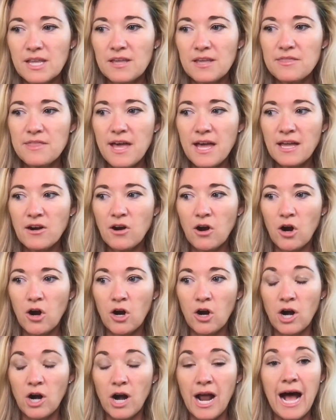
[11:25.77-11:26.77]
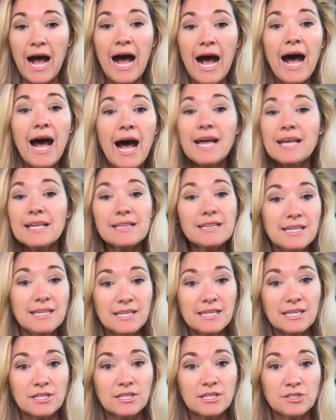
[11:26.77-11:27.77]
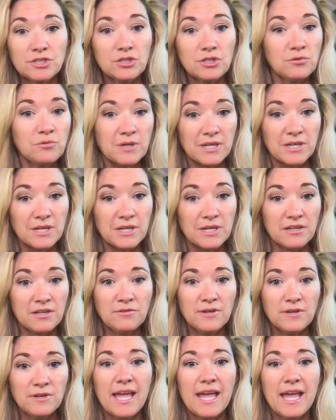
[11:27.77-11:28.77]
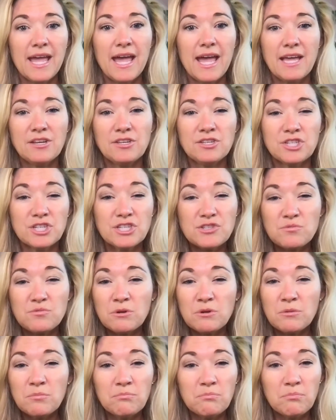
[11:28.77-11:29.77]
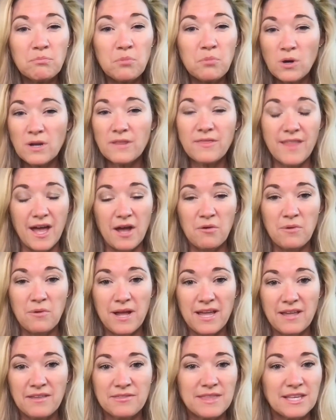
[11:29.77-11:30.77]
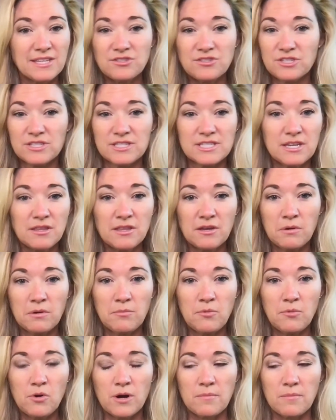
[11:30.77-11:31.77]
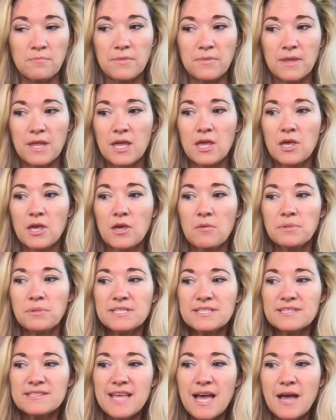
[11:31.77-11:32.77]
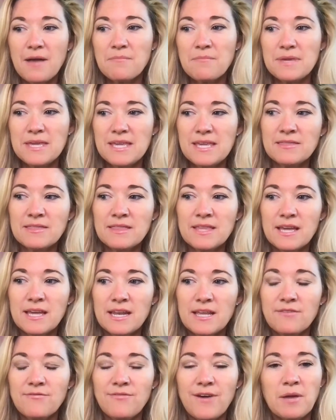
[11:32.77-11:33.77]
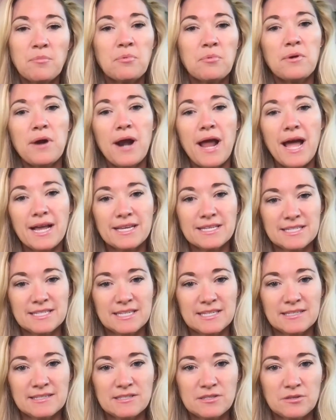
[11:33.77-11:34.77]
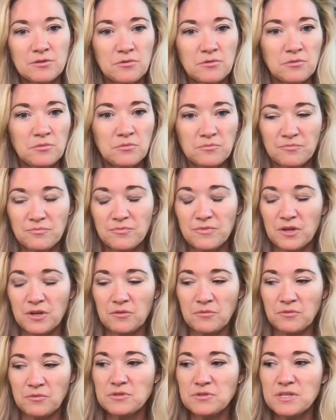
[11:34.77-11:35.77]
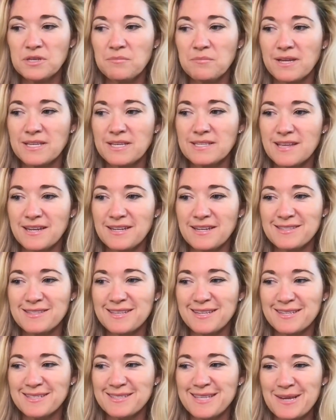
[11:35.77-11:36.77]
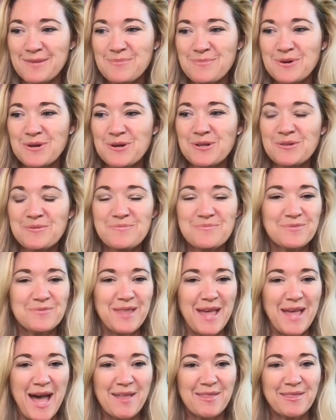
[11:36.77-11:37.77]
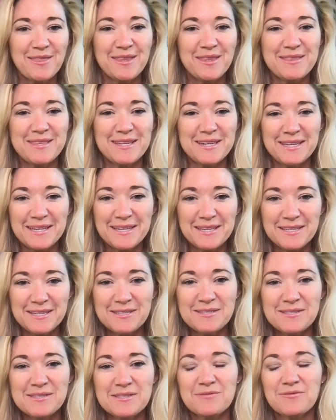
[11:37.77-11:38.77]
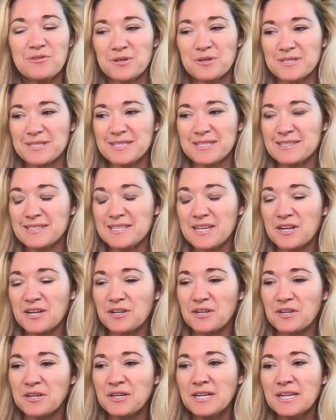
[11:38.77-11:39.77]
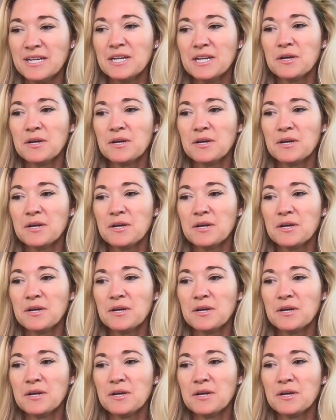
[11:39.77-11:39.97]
that are highly intuitive and just were born that way. That's just how they were born. But does that mean that if I practice, so, using my son as the example, the athlete that he is, of course, he's younger,